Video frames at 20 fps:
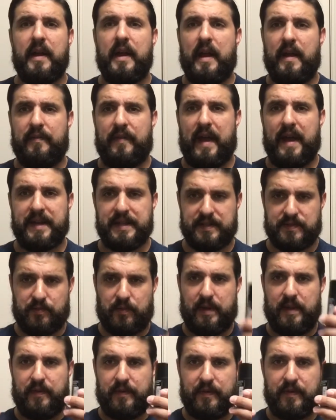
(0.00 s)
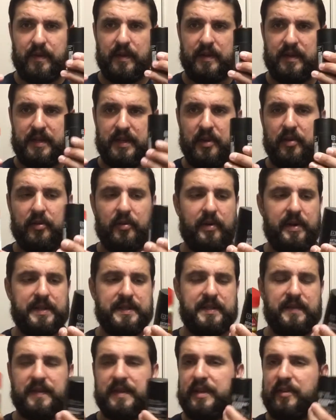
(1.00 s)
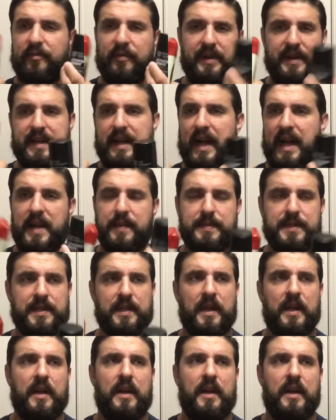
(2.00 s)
and that is with deodorants and the different types.